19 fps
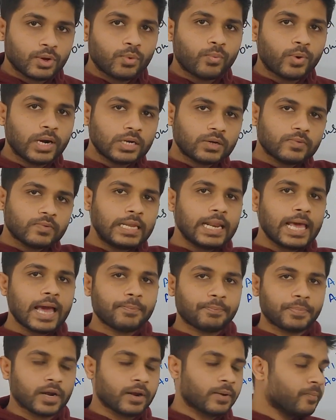what will
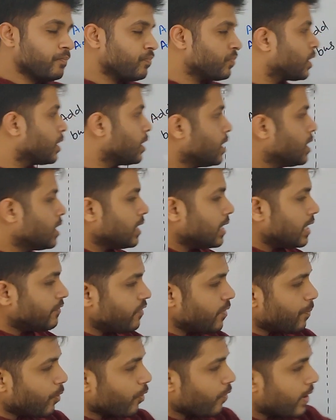happen? If
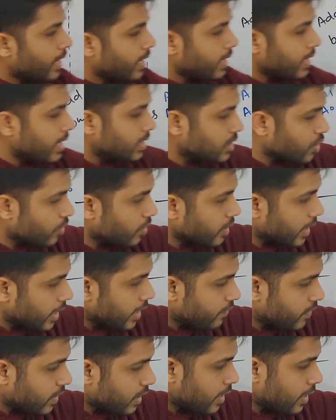you provide A0,
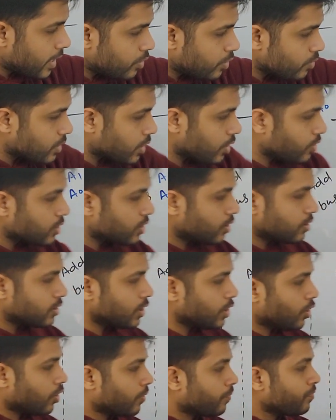A1 and A2 0, 0,
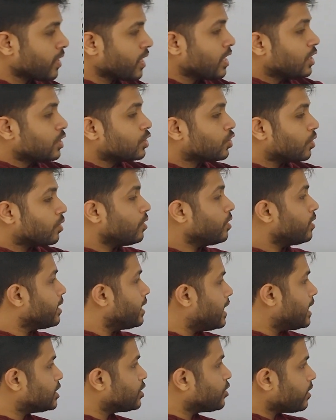0, so
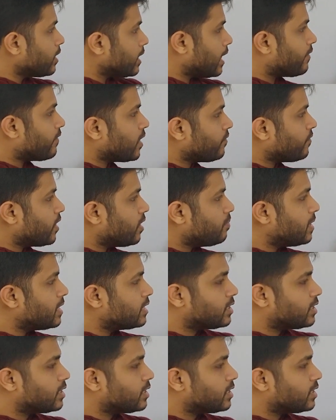A0 and A1 will be